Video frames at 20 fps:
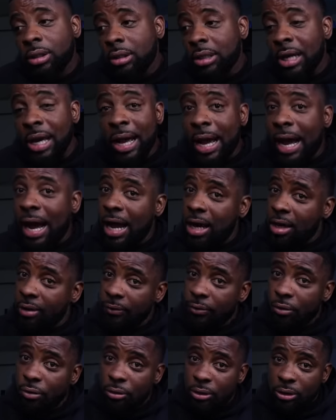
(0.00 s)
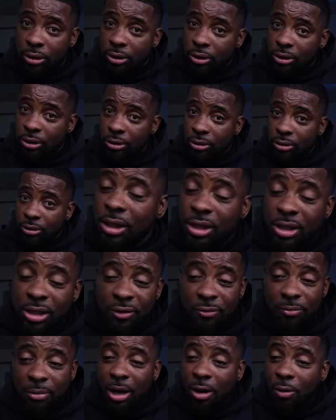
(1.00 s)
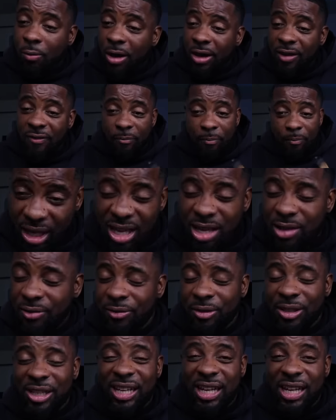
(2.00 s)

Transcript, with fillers: not I, of course. Because if my wife even